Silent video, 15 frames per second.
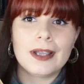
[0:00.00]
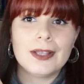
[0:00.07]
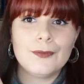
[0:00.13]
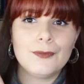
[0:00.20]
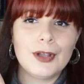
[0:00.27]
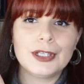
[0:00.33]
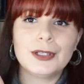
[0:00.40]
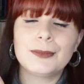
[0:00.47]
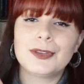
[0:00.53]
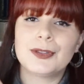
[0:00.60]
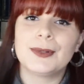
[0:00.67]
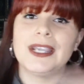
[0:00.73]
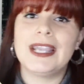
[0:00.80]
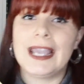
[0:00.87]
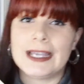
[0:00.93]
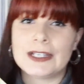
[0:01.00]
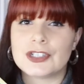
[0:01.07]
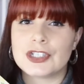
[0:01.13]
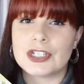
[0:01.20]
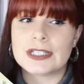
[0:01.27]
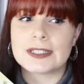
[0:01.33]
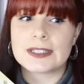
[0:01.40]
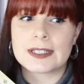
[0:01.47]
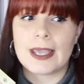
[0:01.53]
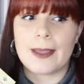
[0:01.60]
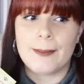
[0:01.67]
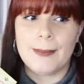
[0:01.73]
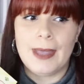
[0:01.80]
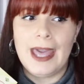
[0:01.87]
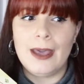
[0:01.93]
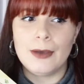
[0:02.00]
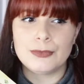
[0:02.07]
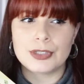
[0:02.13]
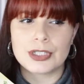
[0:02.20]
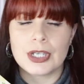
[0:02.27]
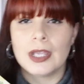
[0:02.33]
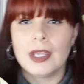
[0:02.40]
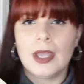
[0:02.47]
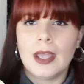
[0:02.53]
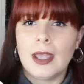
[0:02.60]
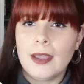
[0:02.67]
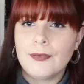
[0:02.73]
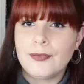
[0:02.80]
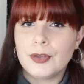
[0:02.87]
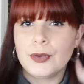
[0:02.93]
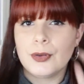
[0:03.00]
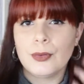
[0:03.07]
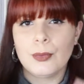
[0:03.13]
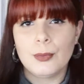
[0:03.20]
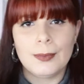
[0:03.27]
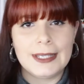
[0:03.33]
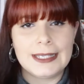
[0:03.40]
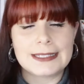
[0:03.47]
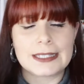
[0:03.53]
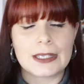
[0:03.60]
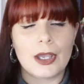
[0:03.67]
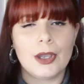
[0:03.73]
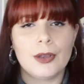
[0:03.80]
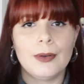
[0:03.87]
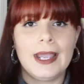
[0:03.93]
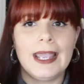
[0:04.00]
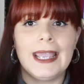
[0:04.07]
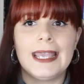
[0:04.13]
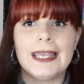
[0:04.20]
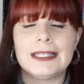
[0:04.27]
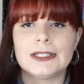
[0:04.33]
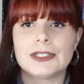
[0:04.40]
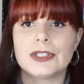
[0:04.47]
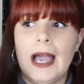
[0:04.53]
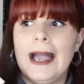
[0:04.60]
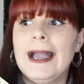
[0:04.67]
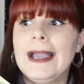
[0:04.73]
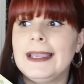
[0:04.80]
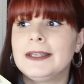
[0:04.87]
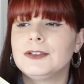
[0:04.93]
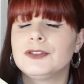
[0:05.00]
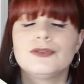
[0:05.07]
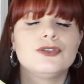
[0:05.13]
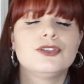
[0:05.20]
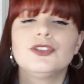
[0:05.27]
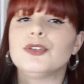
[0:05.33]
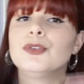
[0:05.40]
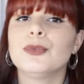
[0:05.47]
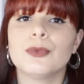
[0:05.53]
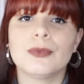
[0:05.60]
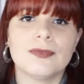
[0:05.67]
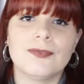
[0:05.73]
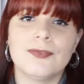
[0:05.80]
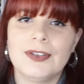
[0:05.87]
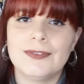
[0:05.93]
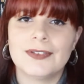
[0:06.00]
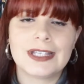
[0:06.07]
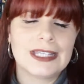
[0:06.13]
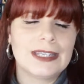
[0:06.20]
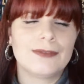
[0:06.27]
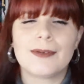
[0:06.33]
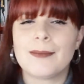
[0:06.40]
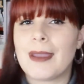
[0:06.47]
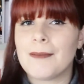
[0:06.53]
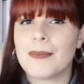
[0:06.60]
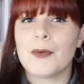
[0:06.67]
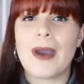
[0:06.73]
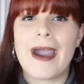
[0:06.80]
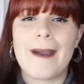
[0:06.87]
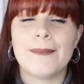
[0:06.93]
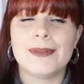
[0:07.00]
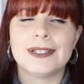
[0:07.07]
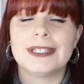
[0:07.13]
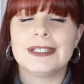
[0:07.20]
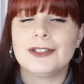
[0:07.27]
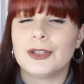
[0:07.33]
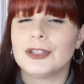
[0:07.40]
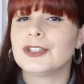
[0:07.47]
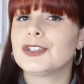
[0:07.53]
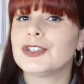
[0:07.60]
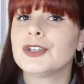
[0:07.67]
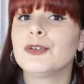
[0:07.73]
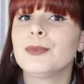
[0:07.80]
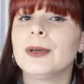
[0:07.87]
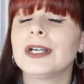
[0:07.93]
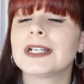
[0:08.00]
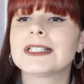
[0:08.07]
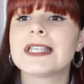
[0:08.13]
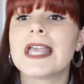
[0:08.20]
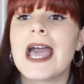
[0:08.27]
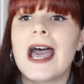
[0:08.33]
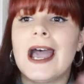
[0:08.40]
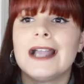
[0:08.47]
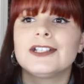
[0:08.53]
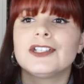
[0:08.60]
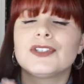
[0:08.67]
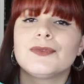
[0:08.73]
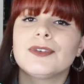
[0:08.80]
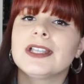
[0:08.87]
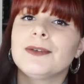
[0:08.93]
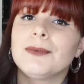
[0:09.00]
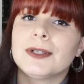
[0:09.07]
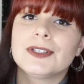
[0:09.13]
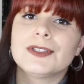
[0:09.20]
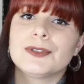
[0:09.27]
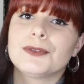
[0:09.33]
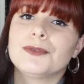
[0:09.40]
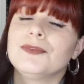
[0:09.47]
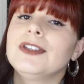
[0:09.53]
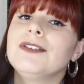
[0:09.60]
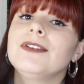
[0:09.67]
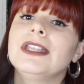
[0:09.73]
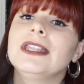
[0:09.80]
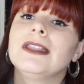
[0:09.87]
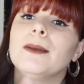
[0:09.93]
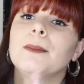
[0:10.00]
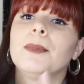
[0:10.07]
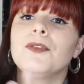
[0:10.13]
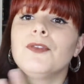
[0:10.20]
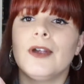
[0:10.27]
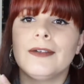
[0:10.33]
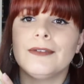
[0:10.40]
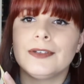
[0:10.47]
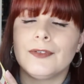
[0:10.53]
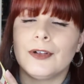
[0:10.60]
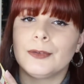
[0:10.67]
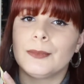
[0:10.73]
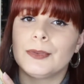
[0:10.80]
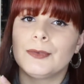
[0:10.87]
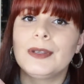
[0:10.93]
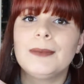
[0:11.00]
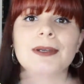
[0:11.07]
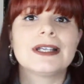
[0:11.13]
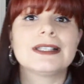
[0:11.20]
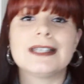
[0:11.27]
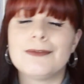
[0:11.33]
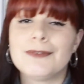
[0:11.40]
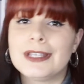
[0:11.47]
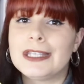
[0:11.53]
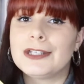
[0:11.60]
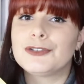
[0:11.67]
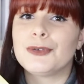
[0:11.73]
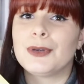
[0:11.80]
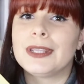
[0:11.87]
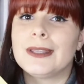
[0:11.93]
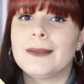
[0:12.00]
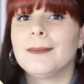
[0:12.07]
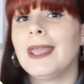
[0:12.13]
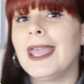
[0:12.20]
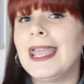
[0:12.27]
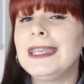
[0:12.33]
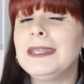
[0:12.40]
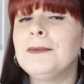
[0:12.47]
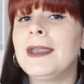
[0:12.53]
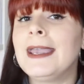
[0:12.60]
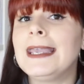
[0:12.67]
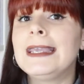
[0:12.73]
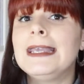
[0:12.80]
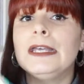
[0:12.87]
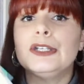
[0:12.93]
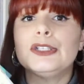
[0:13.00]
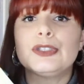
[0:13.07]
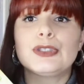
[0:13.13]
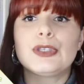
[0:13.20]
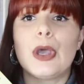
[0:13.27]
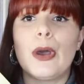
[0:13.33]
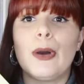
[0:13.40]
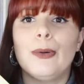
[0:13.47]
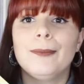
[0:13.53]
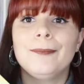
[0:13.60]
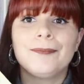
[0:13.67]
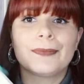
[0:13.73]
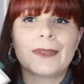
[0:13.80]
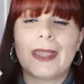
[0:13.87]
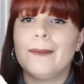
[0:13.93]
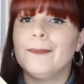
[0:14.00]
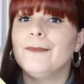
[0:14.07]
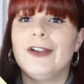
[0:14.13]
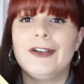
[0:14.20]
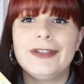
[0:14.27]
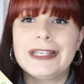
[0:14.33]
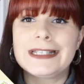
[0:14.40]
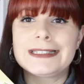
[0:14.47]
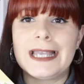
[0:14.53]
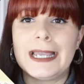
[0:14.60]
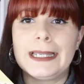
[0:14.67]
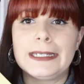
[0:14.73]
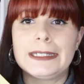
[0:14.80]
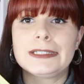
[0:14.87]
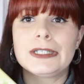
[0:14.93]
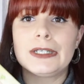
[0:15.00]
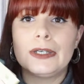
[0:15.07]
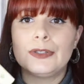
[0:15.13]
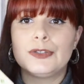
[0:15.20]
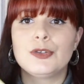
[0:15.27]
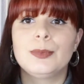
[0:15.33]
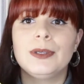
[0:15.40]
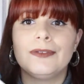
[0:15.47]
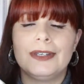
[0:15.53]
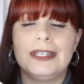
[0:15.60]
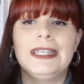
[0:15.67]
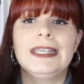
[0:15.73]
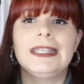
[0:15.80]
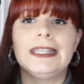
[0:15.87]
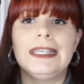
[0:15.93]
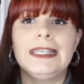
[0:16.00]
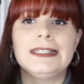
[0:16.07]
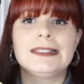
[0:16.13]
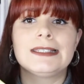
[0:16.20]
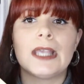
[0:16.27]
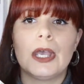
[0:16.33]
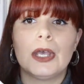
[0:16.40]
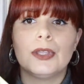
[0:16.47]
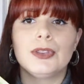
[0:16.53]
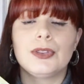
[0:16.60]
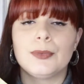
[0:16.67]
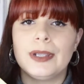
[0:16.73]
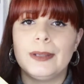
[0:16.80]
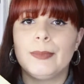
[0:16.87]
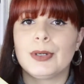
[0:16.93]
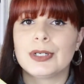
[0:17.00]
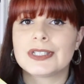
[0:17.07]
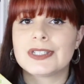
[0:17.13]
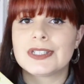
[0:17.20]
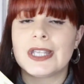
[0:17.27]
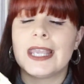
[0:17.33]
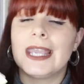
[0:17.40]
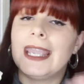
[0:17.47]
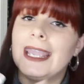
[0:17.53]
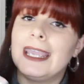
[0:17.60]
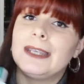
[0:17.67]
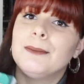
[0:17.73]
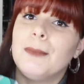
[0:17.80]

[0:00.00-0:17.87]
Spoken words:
Volume 3 has just come out a few weeks ago, and I do vividly remember what happened in the other two books. I just really want to reread them before I read Volume 3 because I really enjoy them anyway, so I'm very excited to be reading these three books in